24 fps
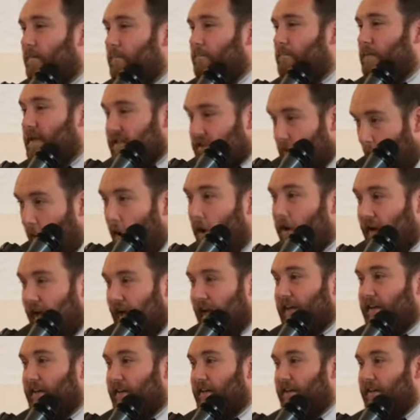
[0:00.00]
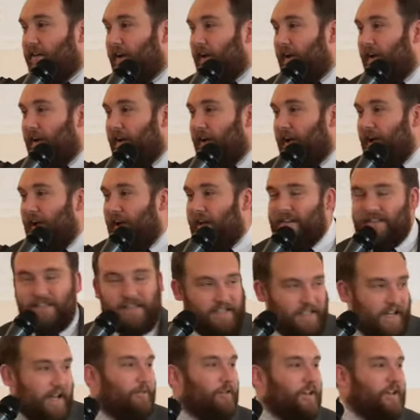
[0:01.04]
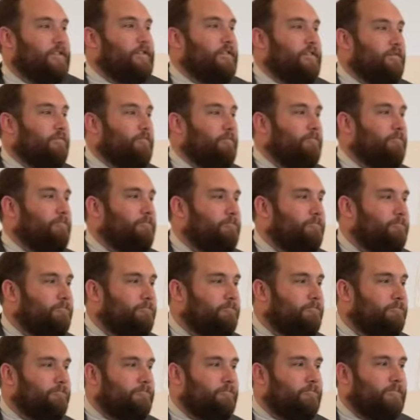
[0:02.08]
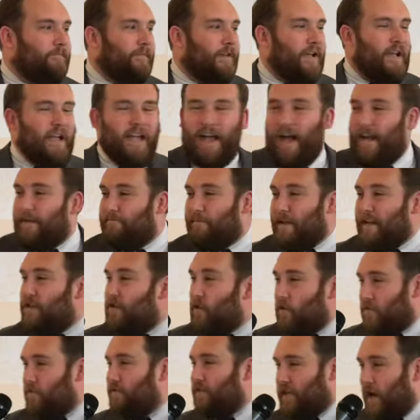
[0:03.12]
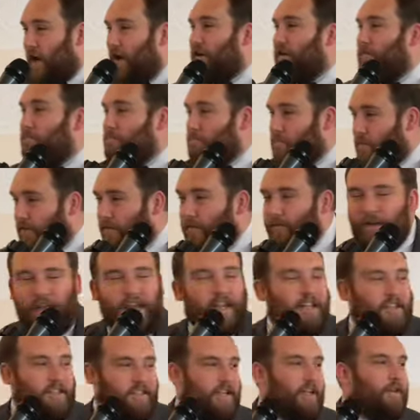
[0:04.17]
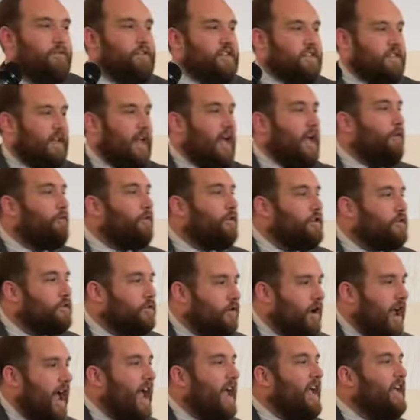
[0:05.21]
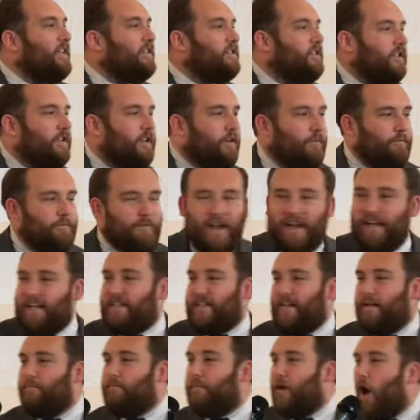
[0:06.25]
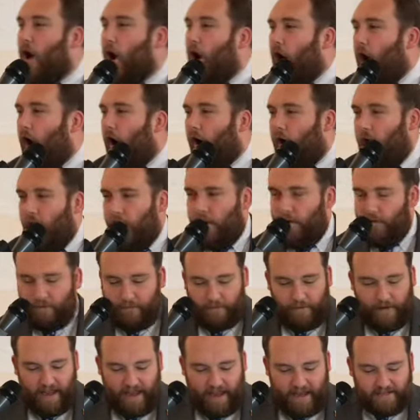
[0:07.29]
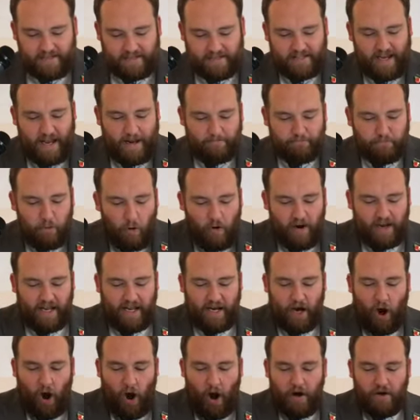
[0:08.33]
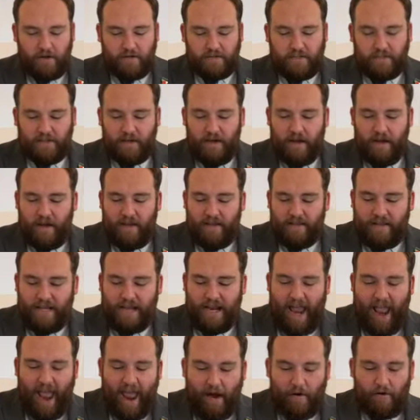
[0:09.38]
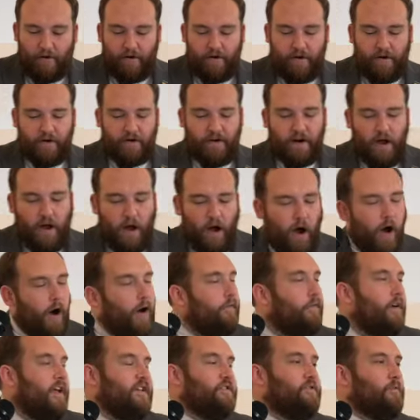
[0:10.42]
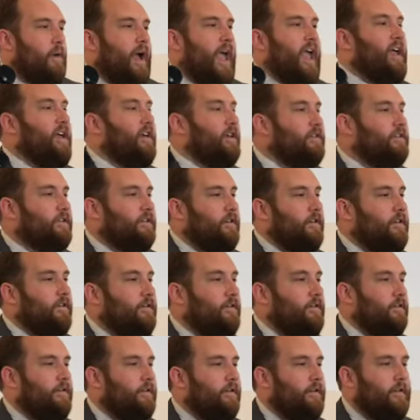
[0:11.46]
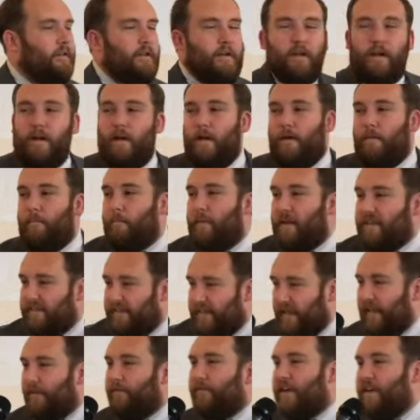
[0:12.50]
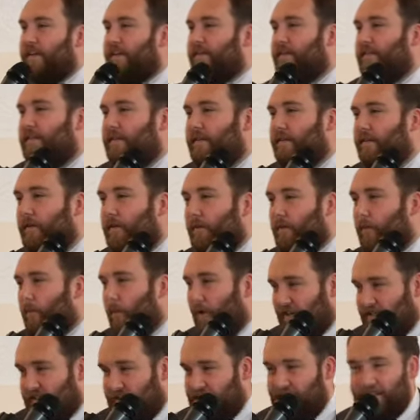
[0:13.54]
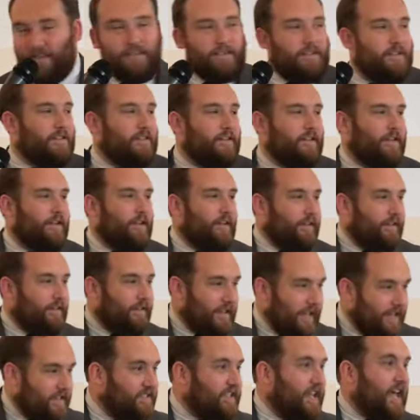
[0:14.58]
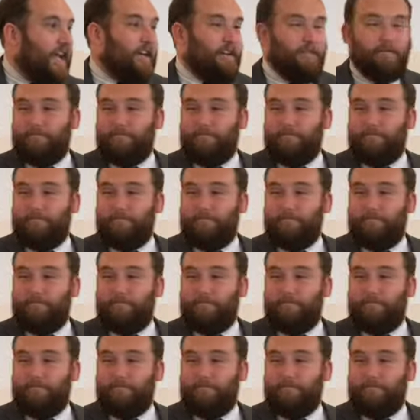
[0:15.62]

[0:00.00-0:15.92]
been talking to David. Had been no doubt moving in David's life and trying to convict him of his sin, pointing out the error of his ways. But David wasn't listening.